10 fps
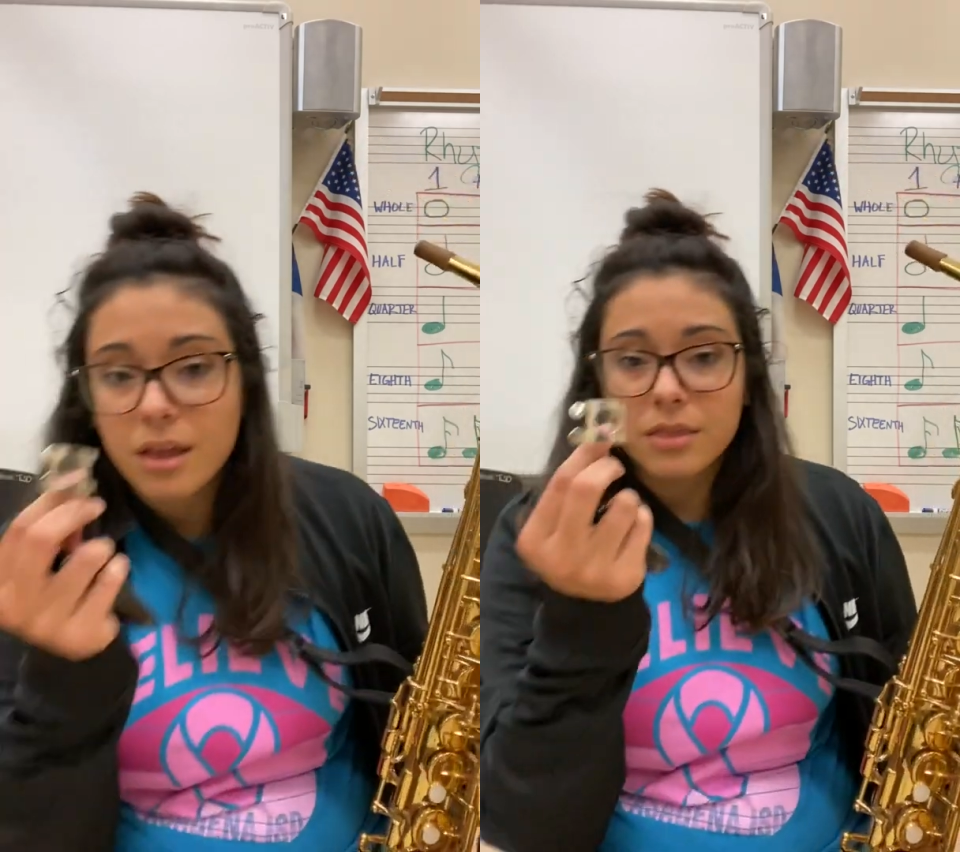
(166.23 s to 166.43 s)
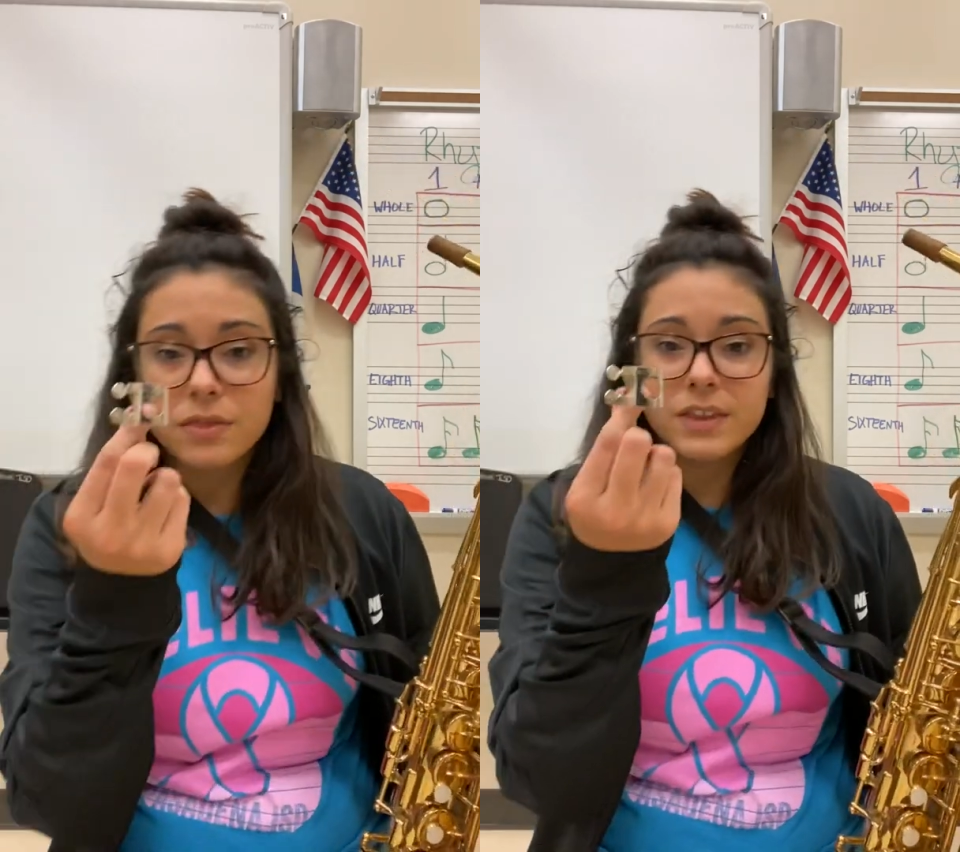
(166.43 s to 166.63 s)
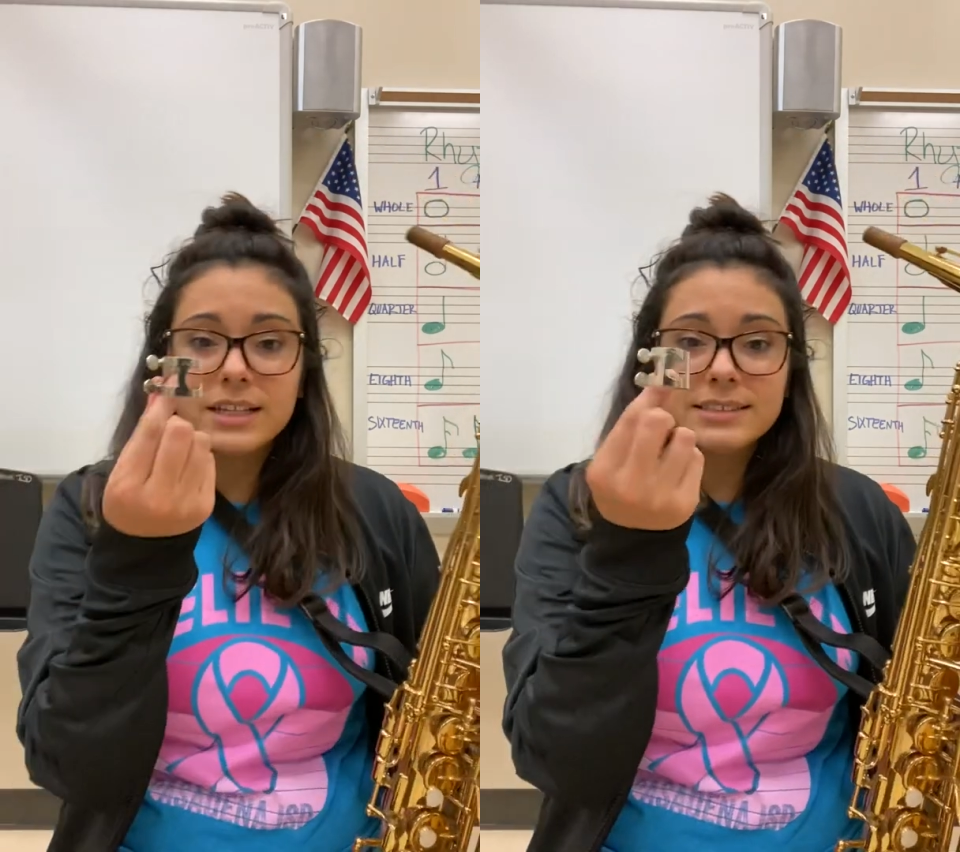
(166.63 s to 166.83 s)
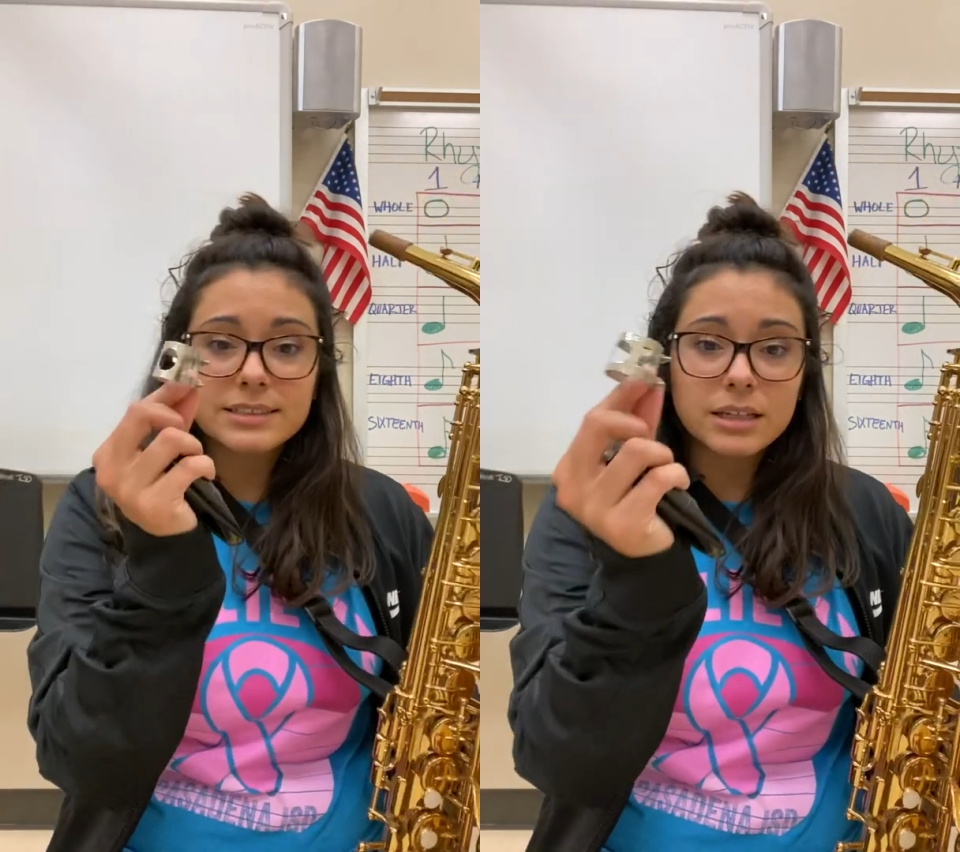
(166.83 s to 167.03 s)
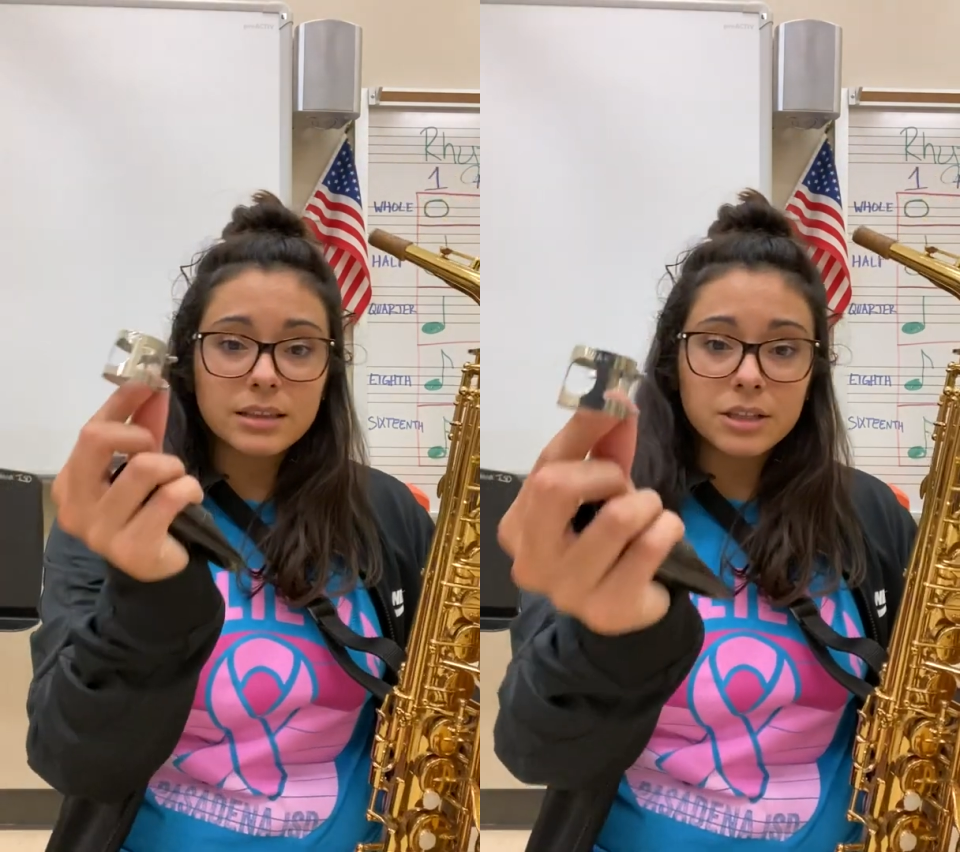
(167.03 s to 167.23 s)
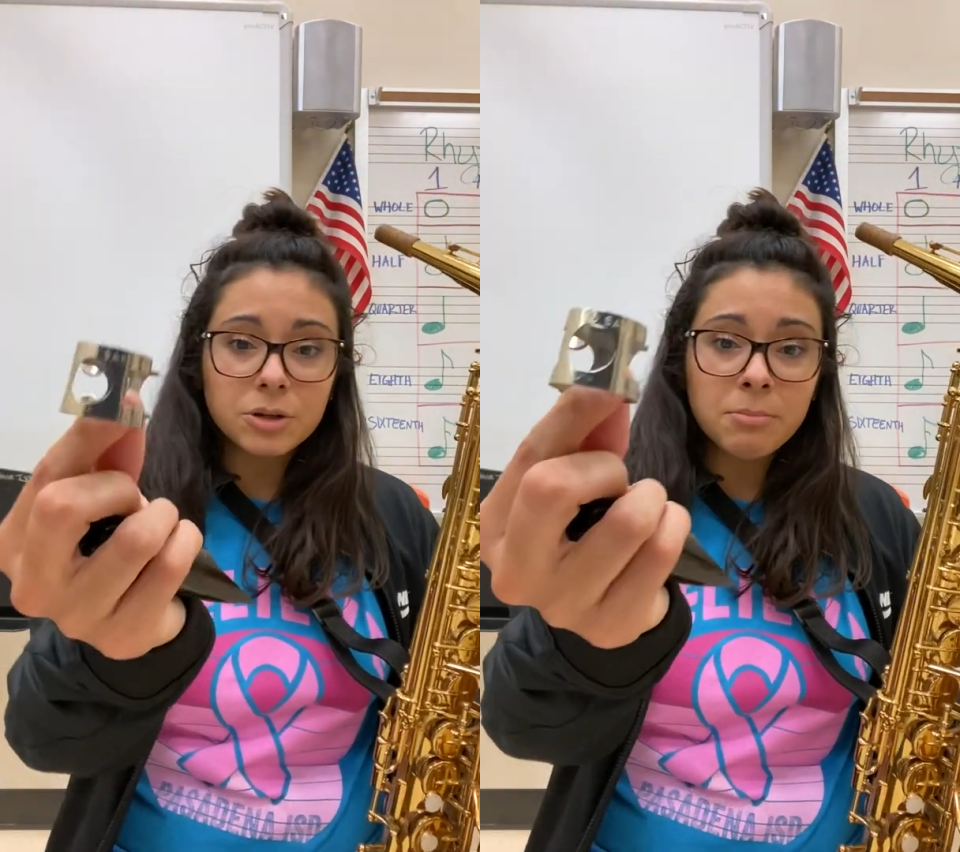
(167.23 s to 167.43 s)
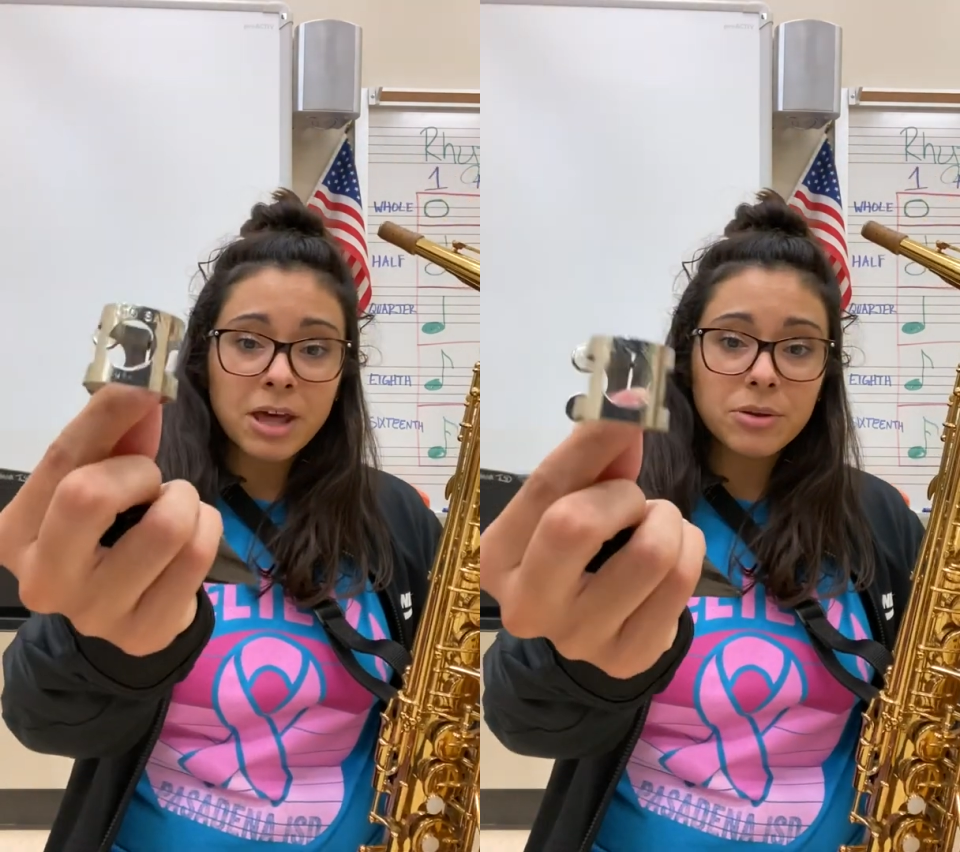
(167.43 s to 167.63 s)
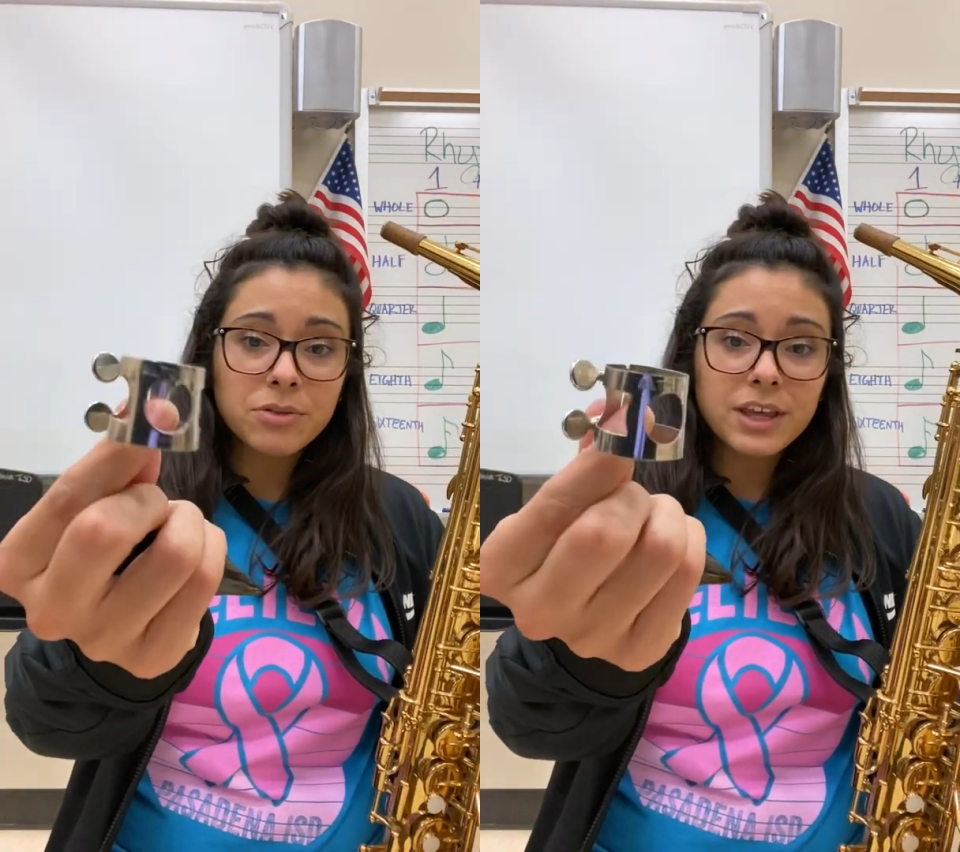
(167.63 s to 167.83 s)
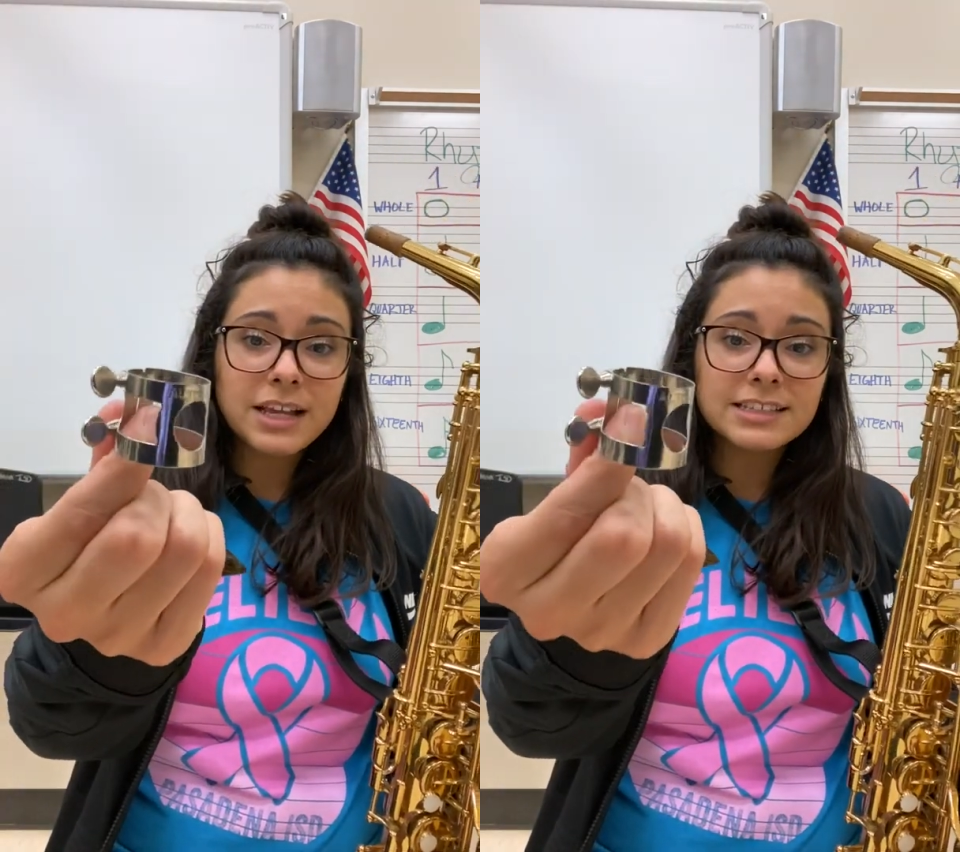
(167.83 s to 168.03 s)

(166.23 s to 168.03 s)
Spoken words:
This little metal thing,